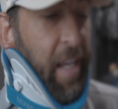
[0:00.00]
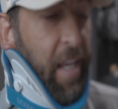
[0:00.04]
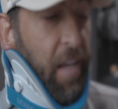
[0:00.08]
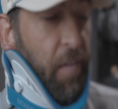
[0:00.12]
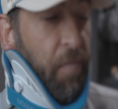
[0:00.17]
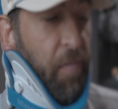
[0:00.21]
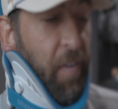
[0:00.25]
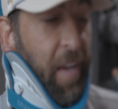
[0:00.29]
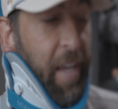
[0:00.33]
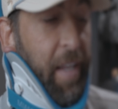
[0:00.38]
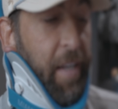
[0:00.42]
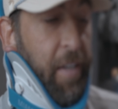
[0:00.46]

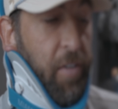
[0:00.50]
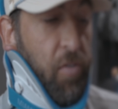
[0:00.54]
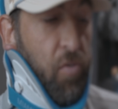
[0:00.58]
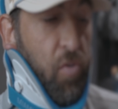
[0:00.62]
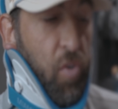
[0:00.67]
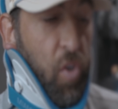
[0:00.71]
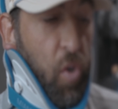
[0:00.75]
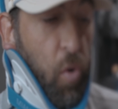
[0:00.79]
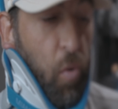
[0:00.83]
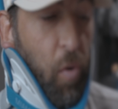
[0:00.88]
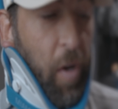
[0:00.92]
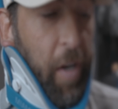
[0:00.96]
if any,
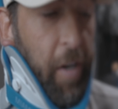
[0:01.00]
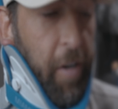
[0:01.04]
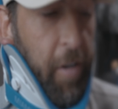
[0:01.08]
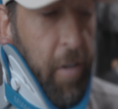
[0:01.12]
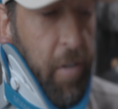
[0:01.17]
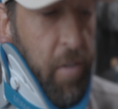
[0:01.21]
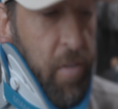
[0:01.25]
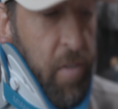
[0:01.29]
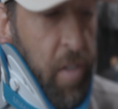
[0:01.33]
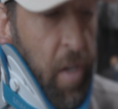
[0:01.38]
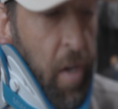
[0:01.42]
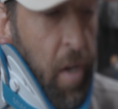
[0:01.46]
to
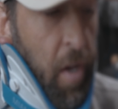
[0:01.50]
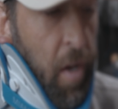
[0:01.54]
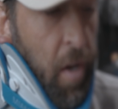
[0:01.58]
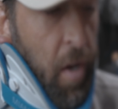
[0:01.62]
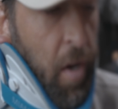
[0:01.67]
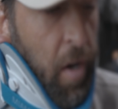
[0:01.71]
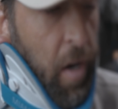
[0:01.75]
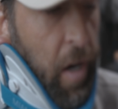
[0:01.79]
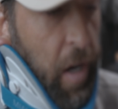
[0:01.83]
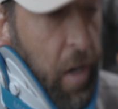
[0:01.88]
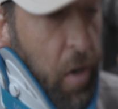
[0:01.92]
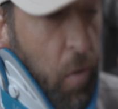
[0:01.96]
creditors
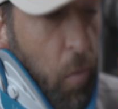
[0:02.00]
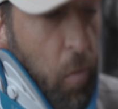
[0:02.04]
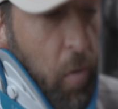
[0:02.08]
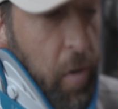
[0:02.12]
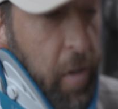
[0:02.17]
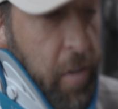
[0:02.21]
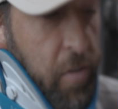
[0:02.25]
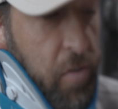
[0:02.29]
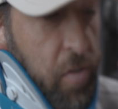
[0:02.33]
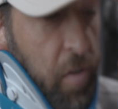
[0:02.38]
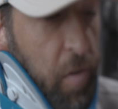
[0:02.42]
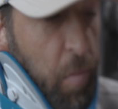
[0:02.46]

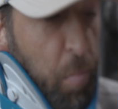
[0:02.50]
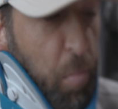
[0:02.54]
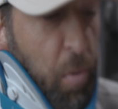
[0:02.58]
according to the